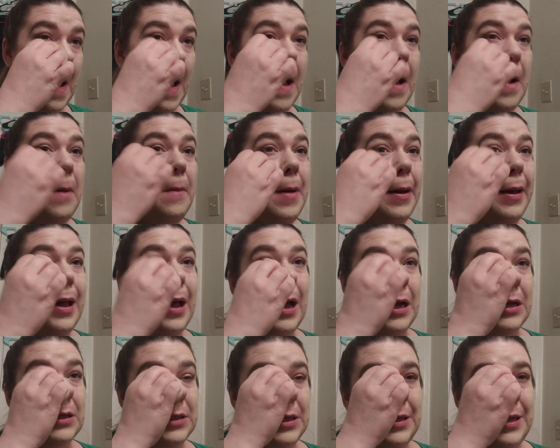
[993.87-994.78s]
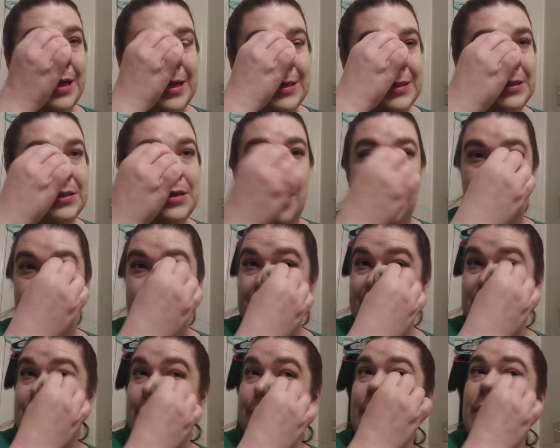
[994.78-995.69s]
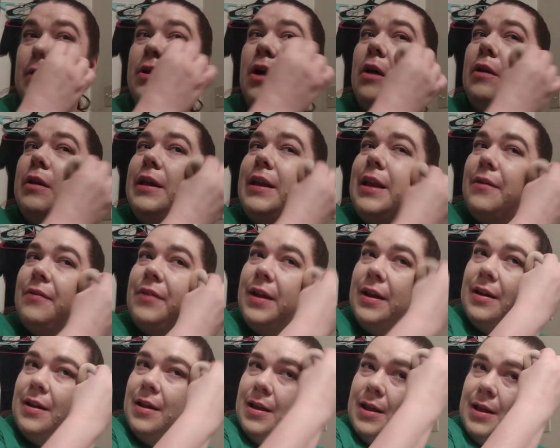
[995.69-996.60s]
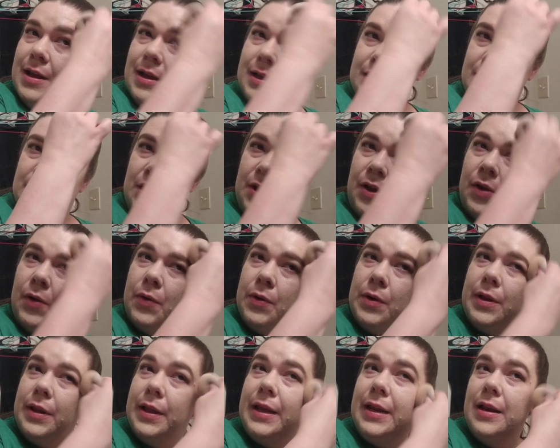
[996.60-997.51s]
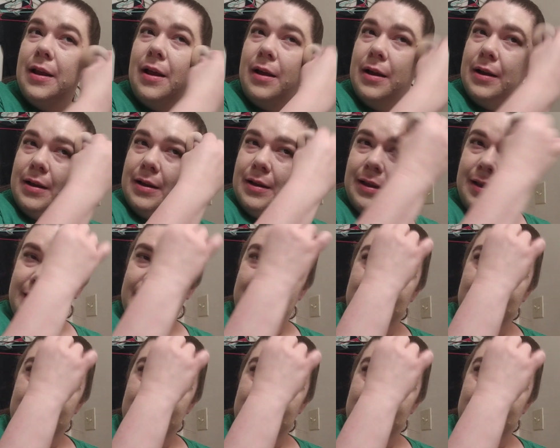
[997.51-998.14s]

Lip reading: Oh my gosh, and let's talk about something totally different, totally non